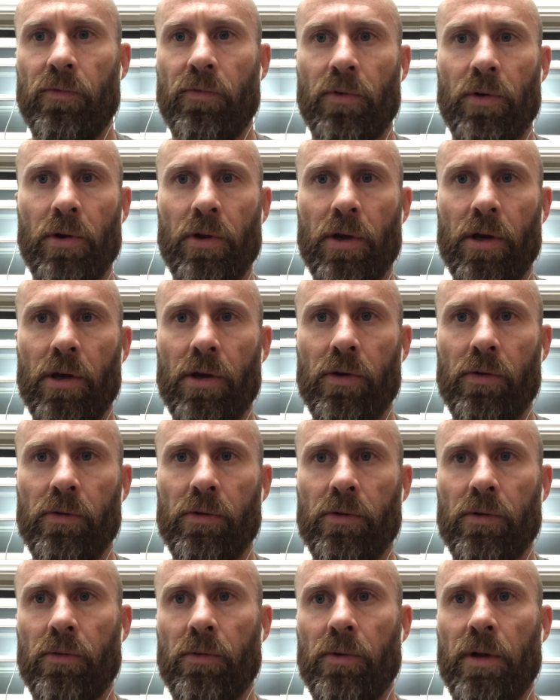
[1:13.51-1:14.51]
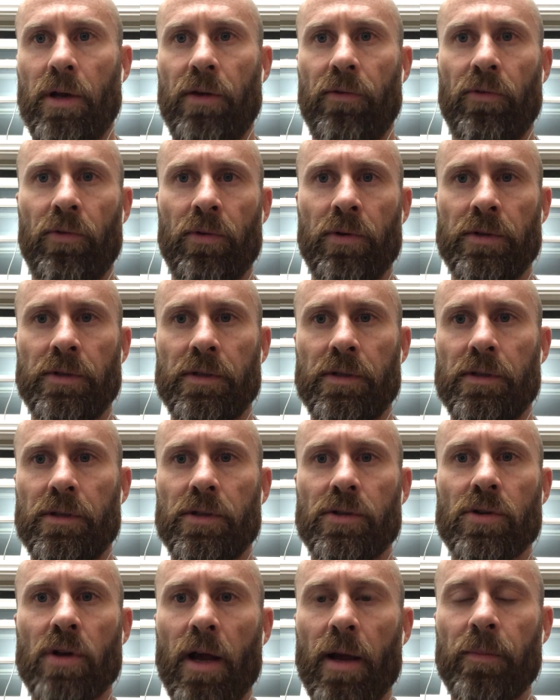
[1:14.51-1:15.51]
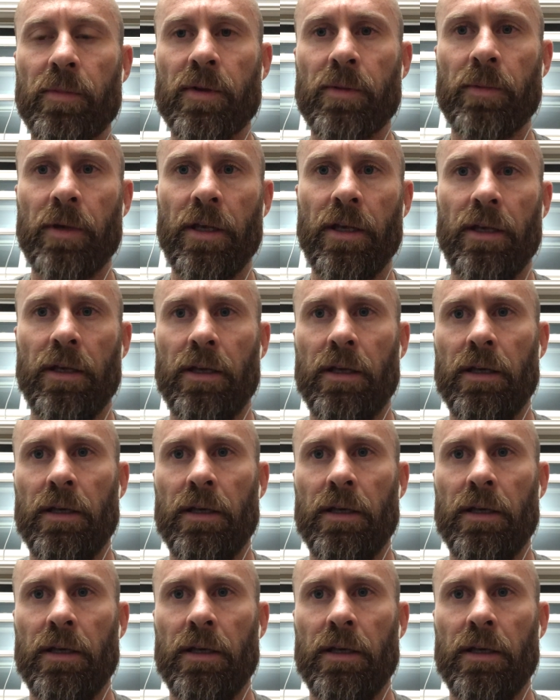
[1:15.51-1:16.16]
vertigo, or what everyone's described to me.